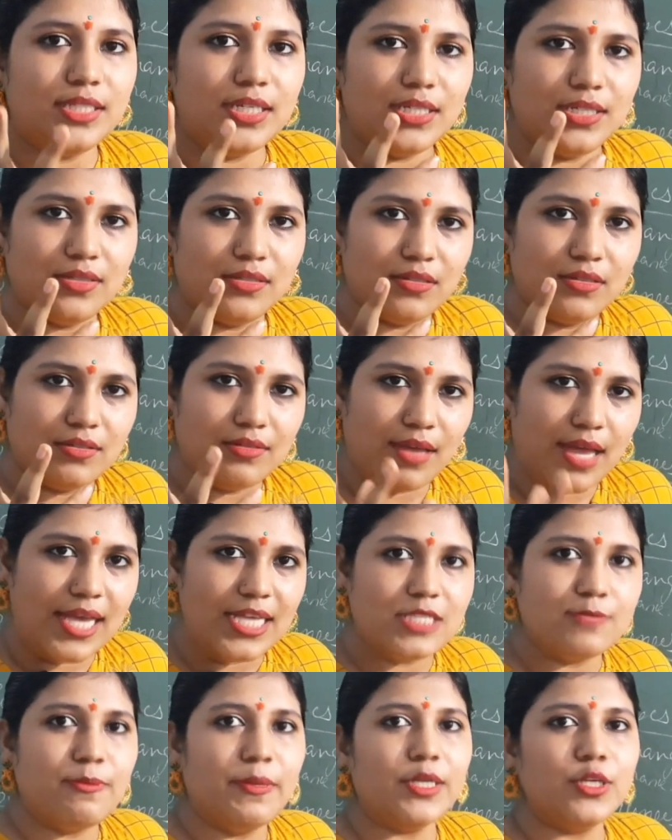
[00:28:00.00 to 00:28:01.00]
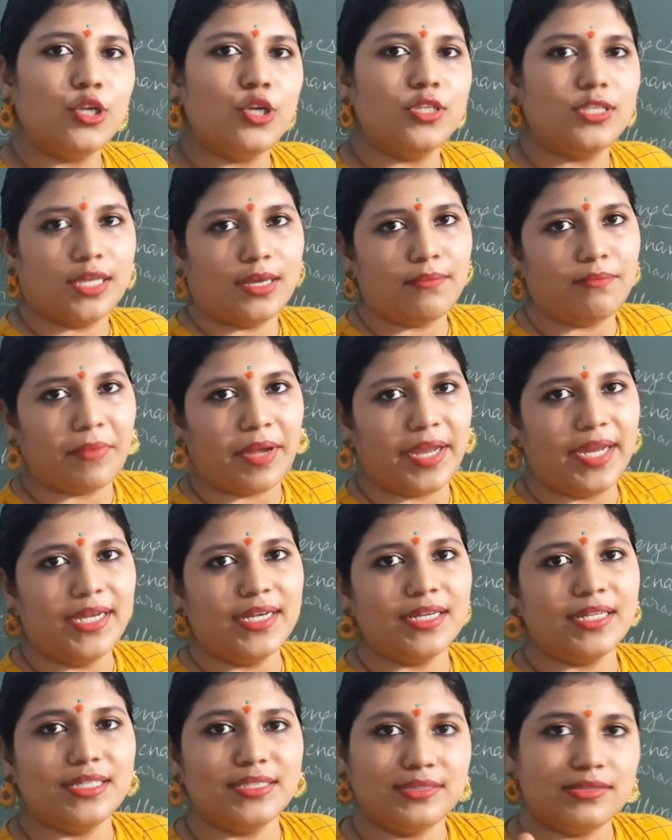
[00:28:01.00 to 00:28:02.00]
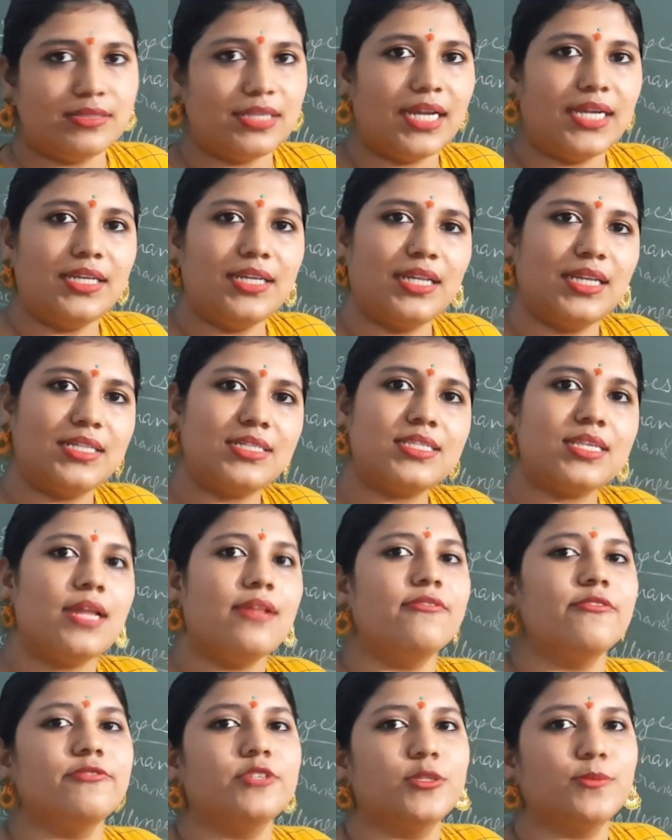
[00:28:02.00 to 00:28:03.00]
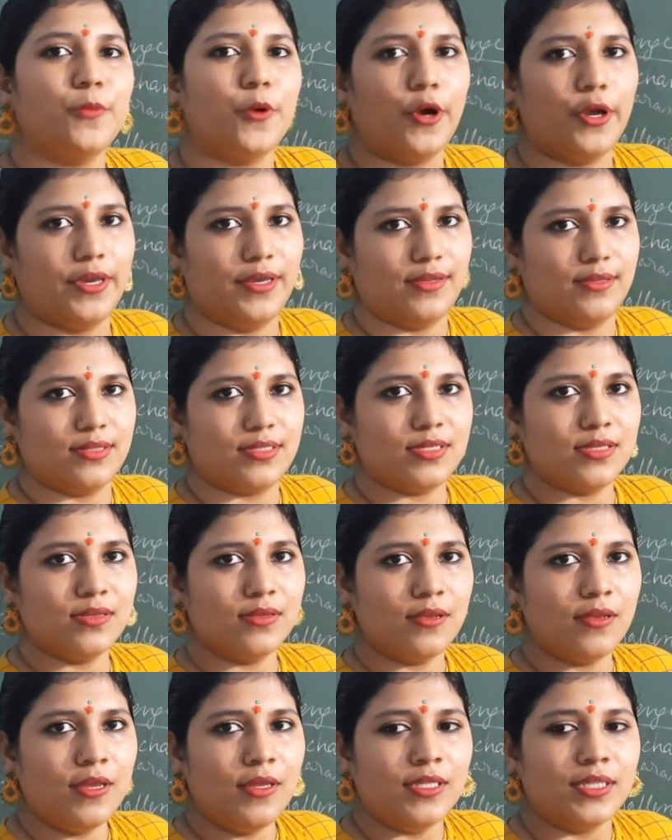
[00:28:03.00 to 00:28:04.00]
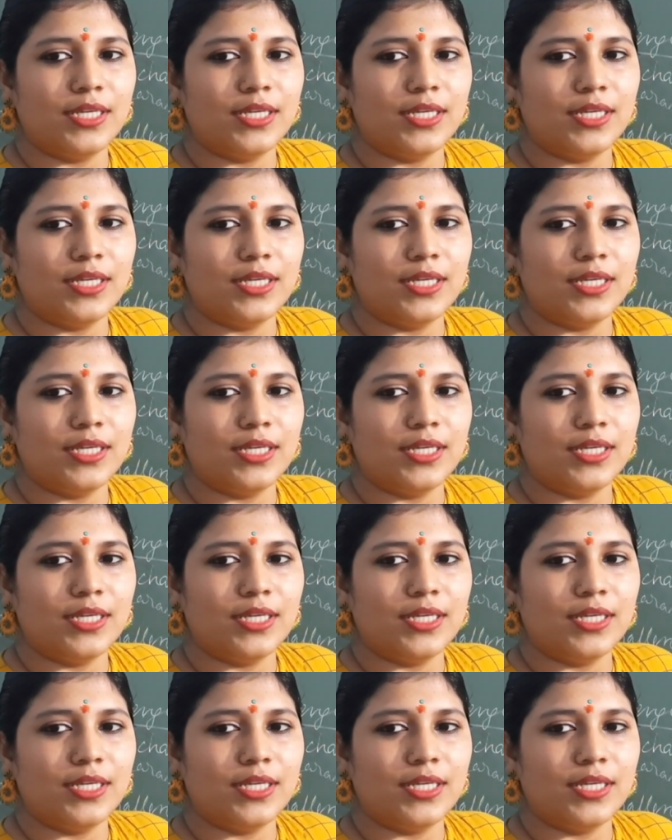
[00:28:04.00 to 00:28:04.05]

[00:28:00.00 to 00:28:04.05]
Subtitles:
aspect on their mind, and that itself spoils.